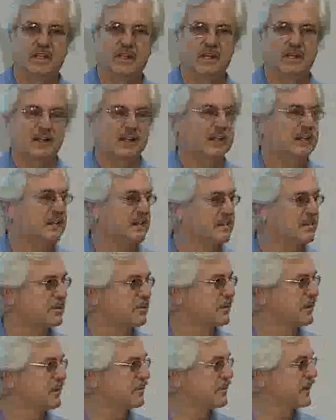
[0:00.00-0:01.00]
I guess
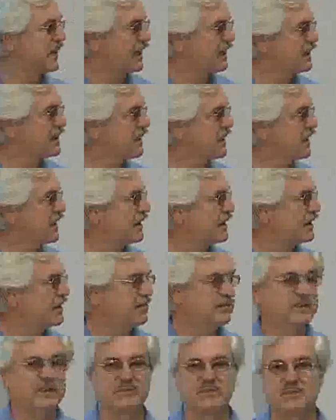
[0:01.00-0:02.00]
we've got
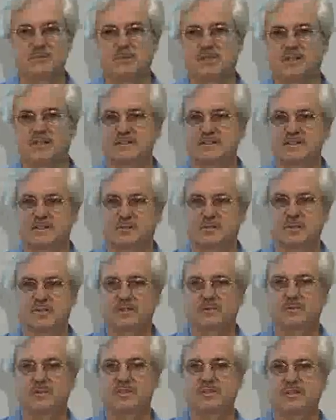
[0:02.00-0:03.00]
50 minutes to
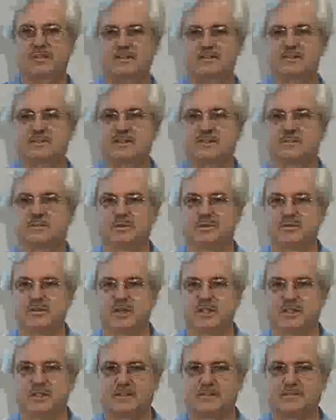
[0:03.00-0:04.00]
work with here, so we'll
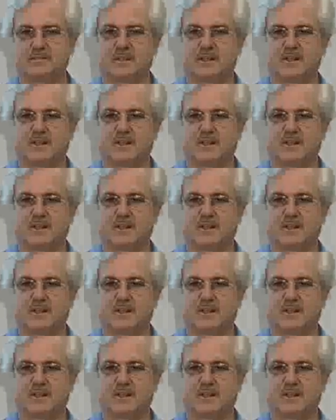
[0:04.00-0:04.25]
try to